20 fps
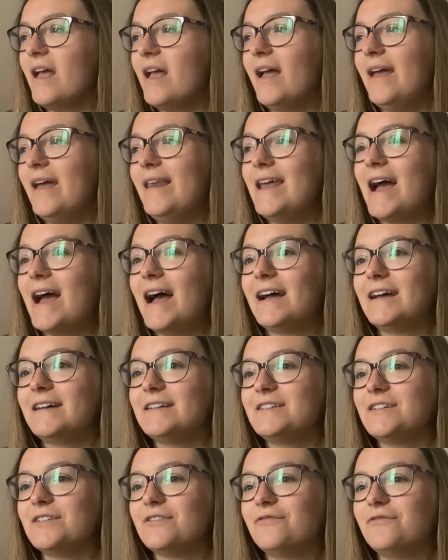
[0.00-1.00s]
And it
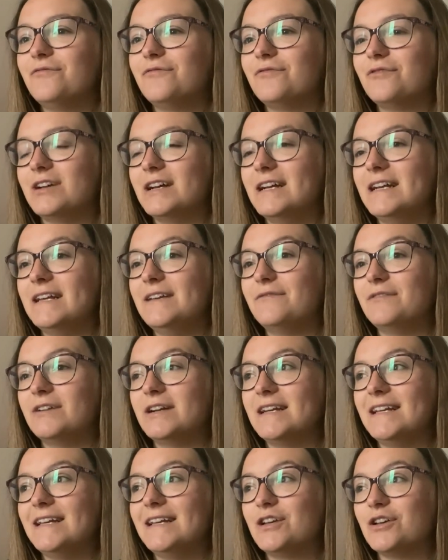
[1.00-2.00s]
had a really,
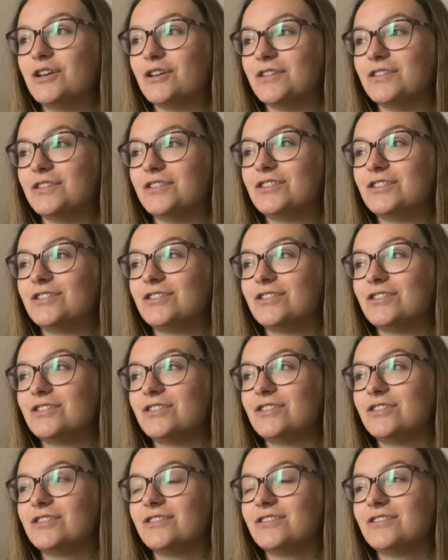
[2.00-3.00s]
really good
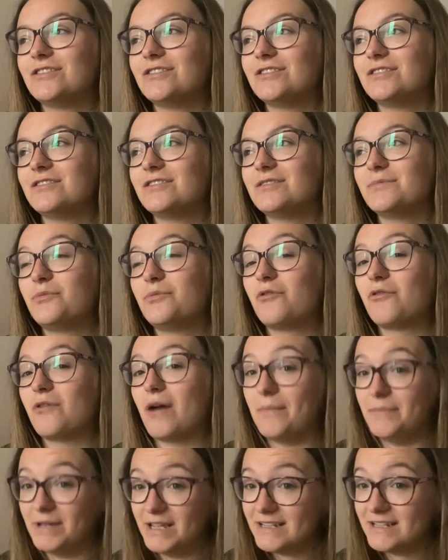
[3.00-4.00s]

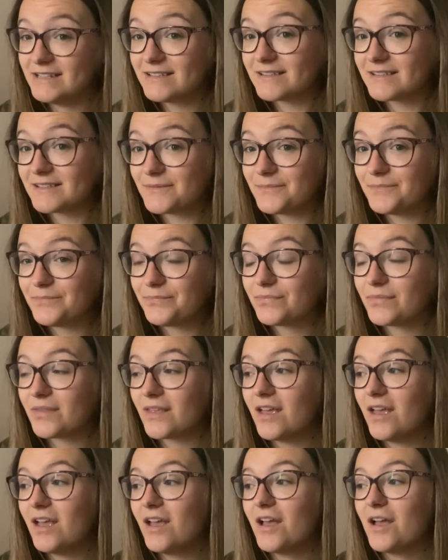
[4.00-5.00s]
premise,
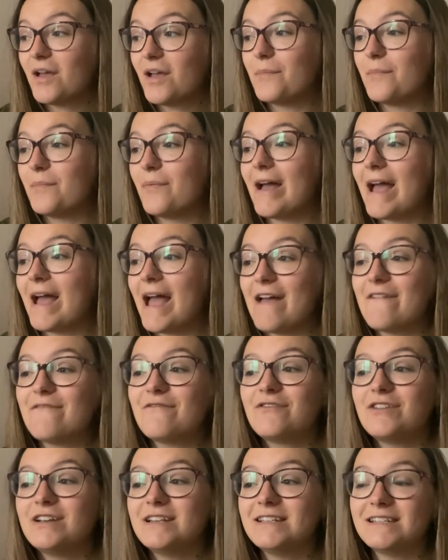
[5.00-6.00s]
but
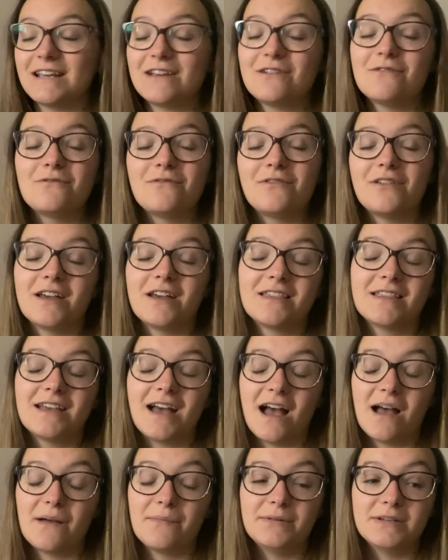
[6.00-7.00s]
every single thing that
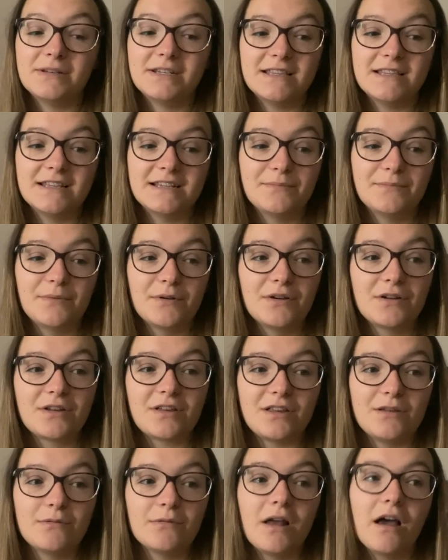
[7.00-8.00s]
happened in this book
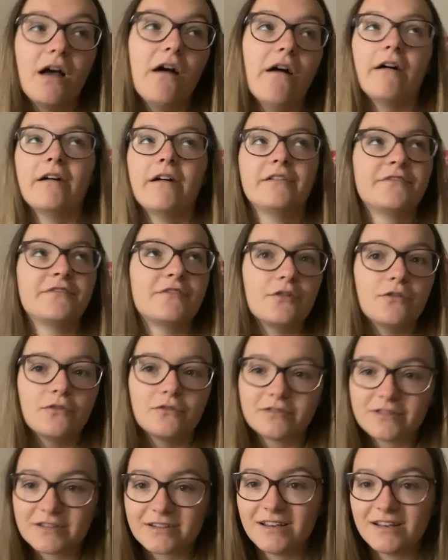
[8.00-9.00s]
you were like, oh, of
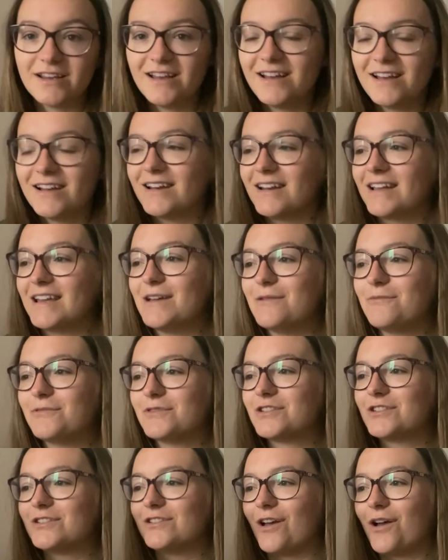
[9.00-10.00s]
course, like it
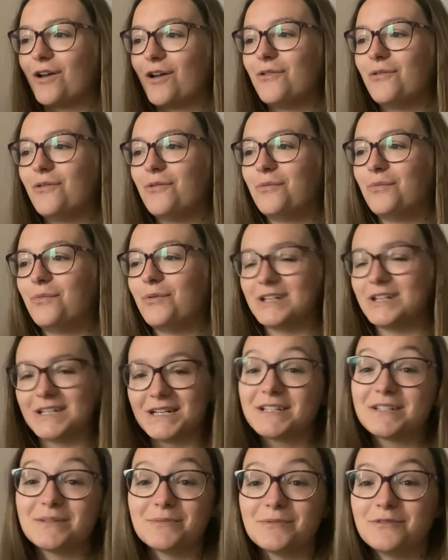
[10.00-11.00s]
was so
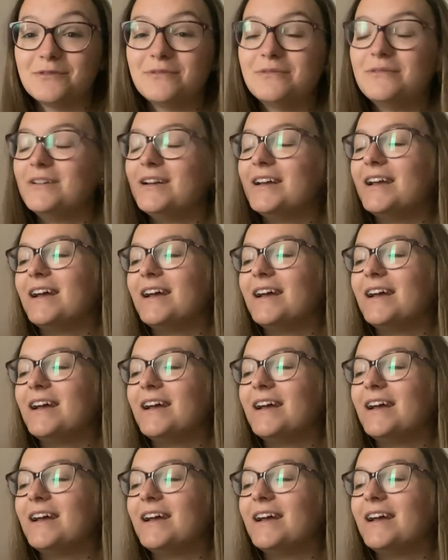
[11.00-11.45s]
predictable.